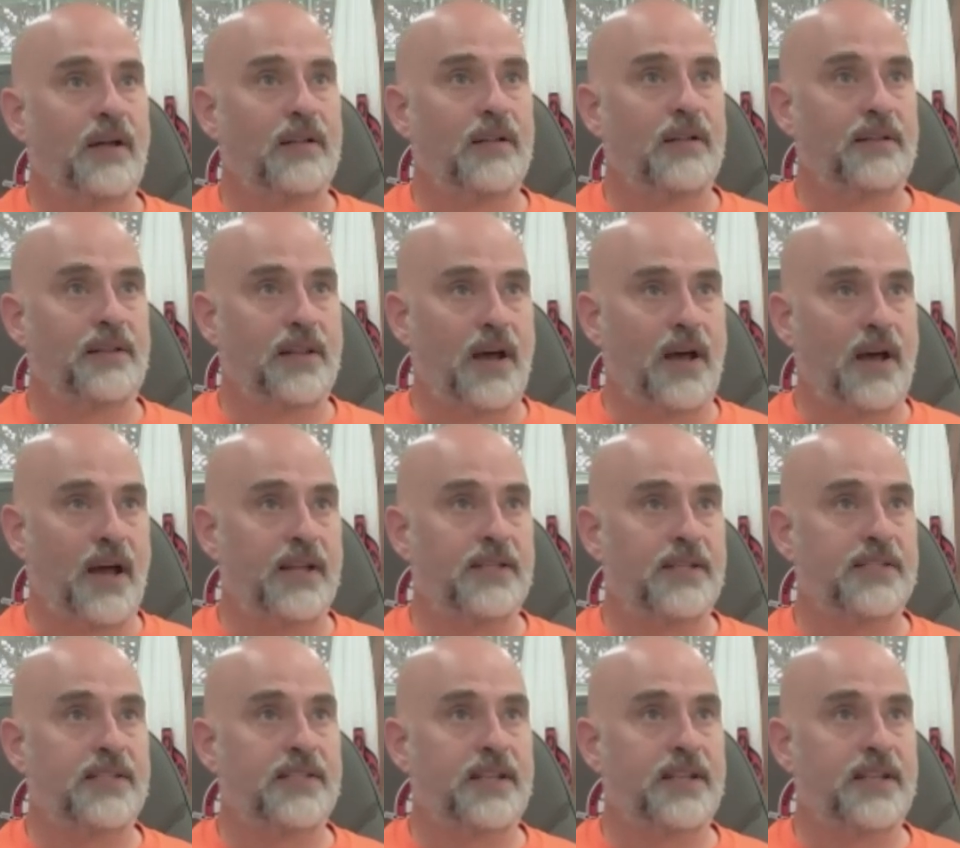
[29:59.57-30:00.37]

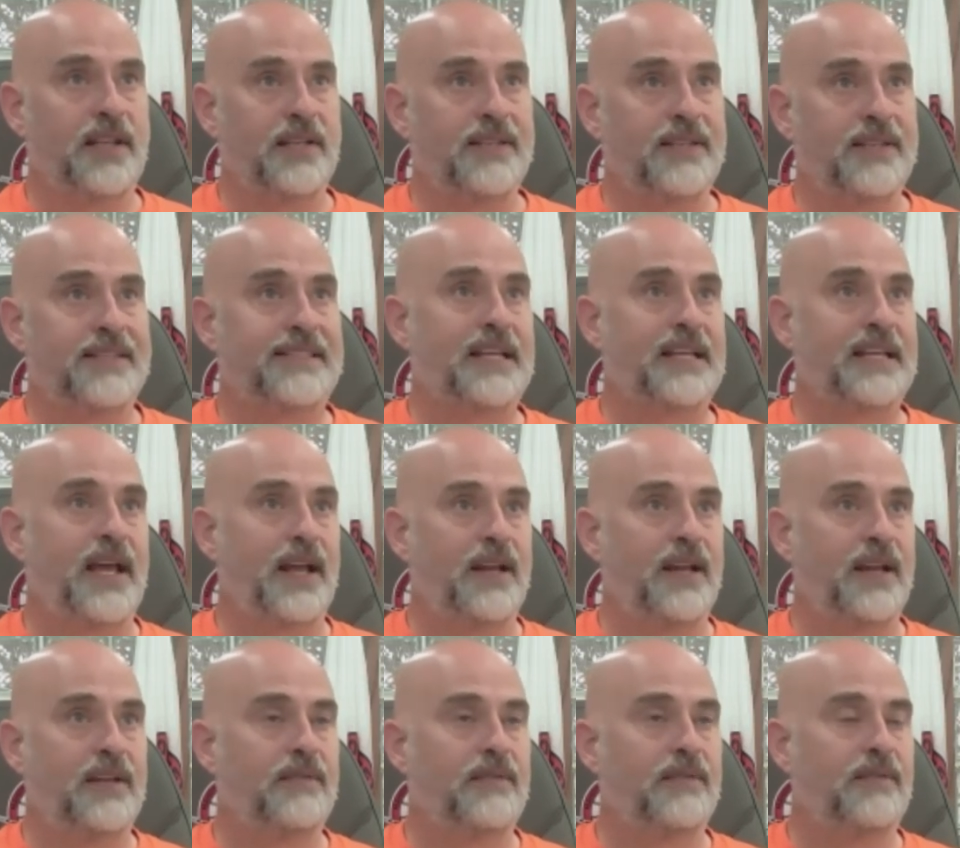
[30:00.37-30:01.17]
lines in the
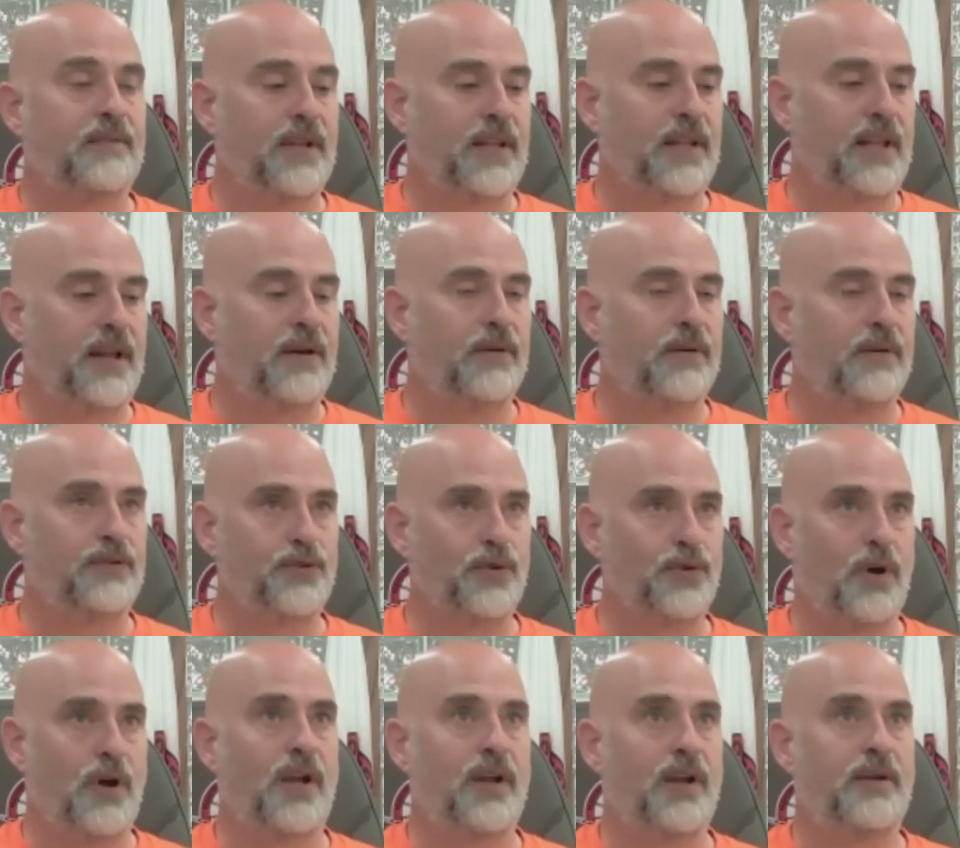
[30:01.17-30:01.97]
sand that are
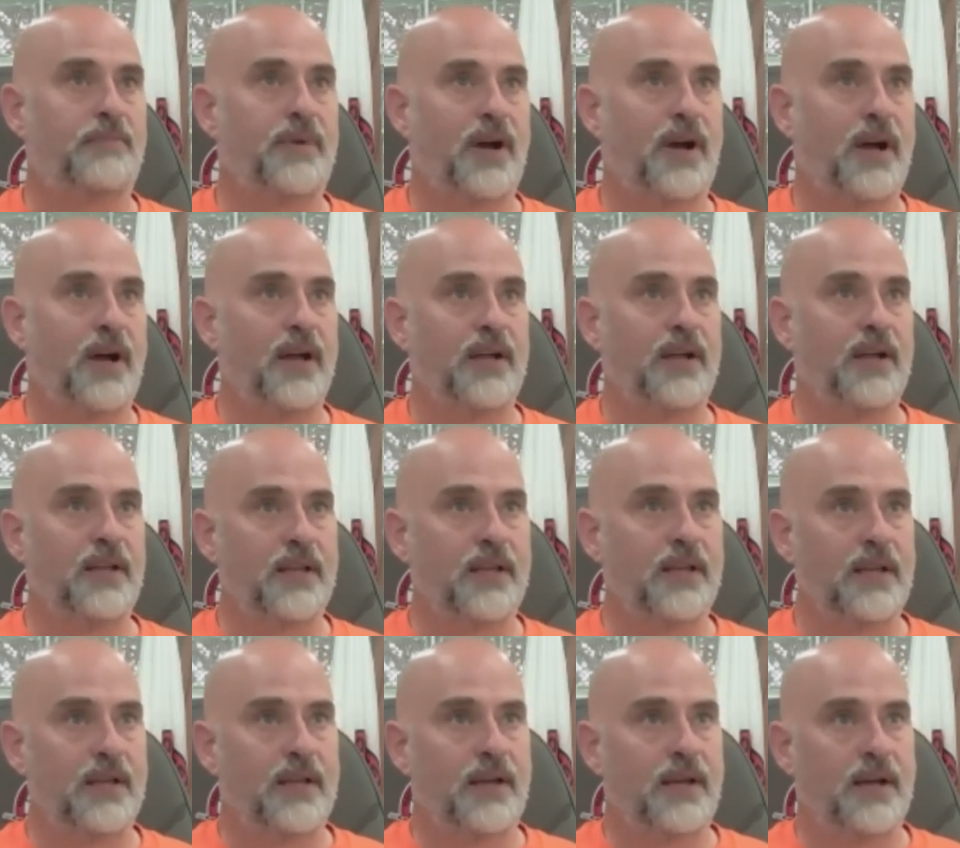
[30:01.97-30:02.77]
drawn by
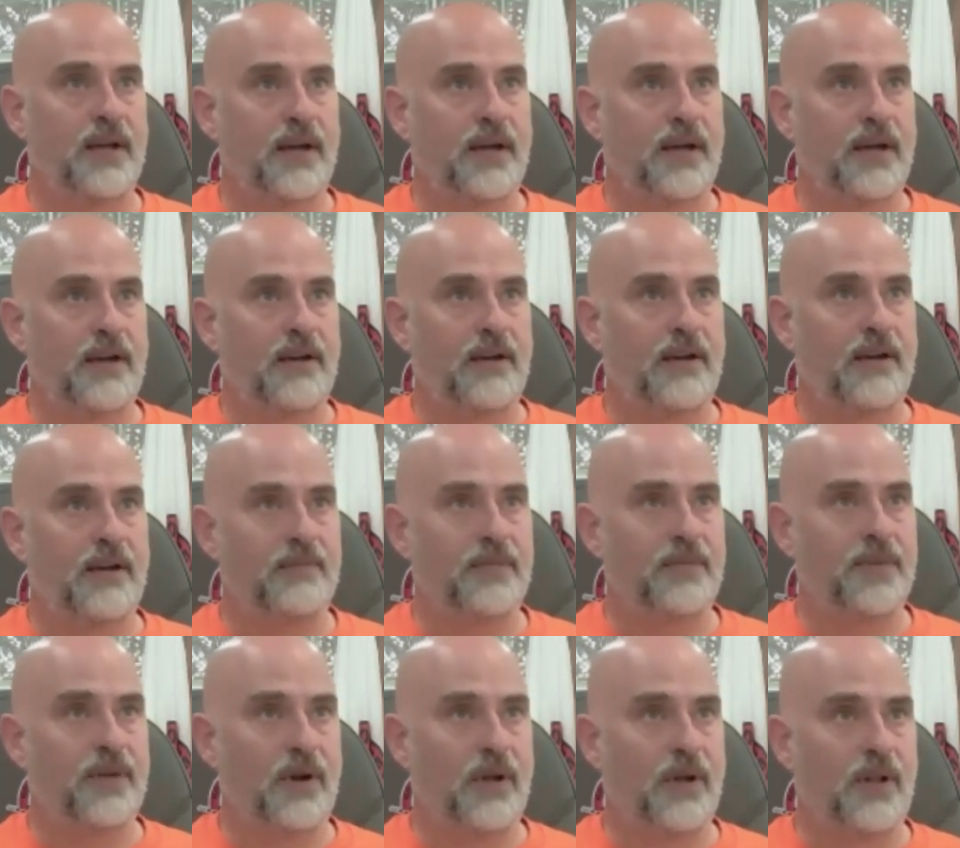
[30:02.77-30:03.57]

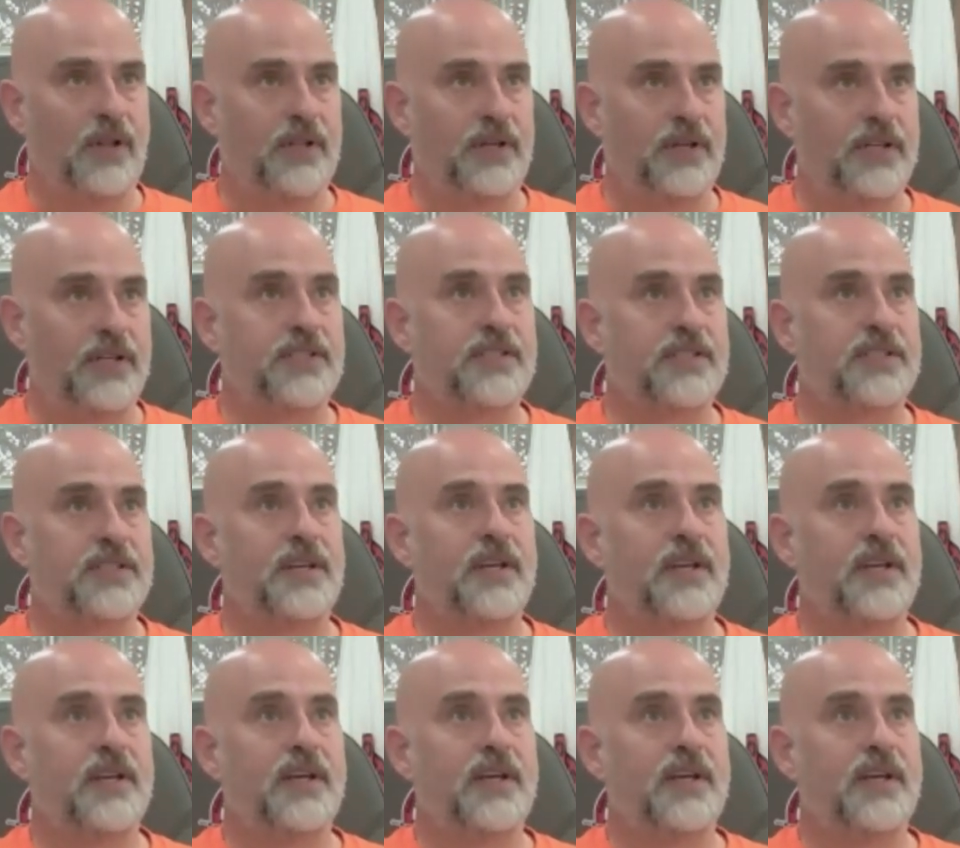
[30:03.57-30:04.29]
the colonists,